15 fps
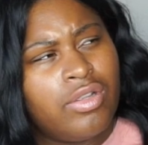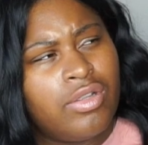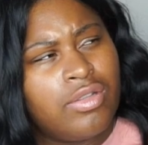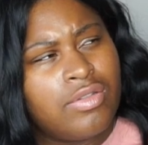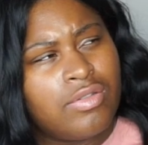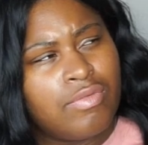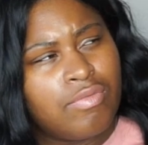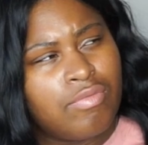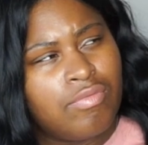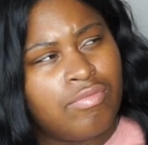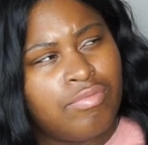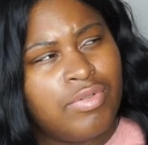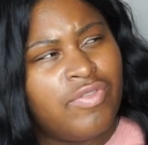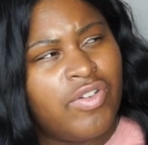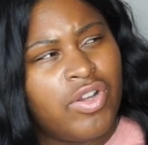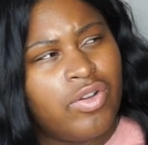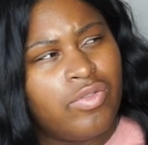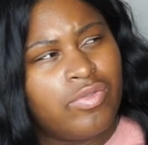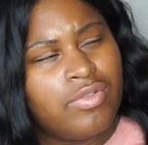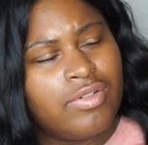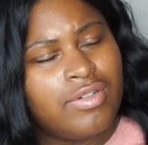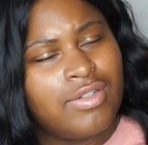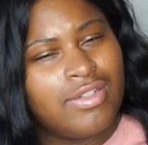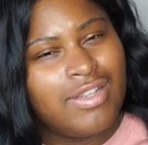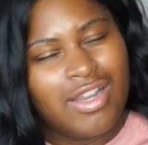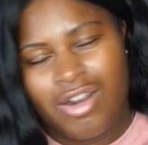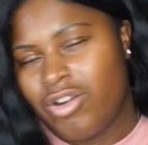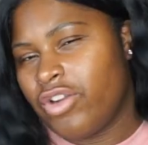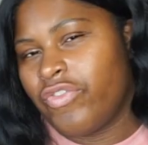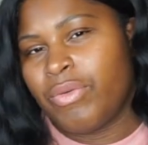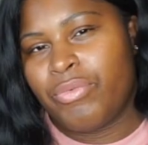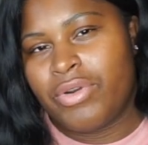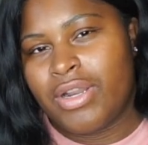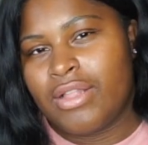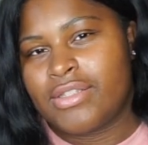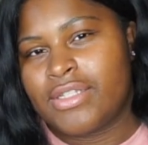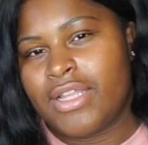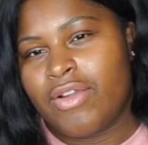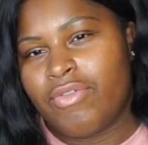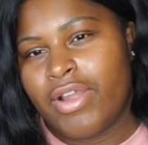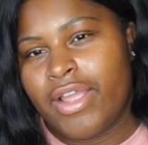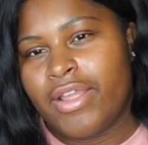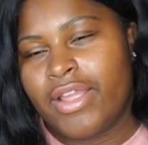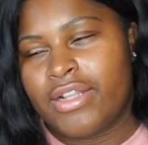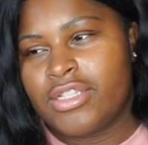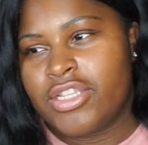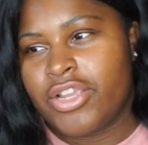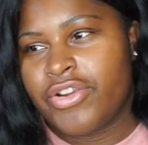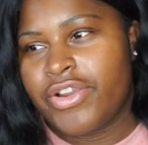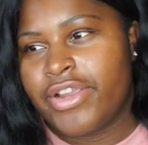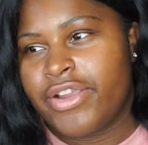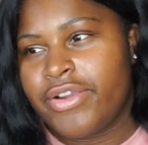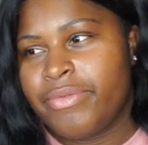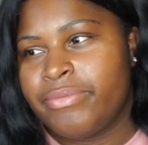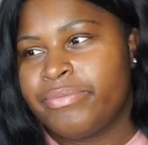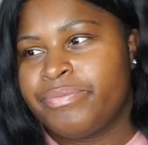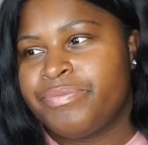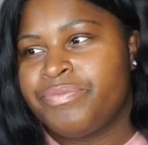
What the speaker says: I don't know if I'm pronouncing that right. Interior.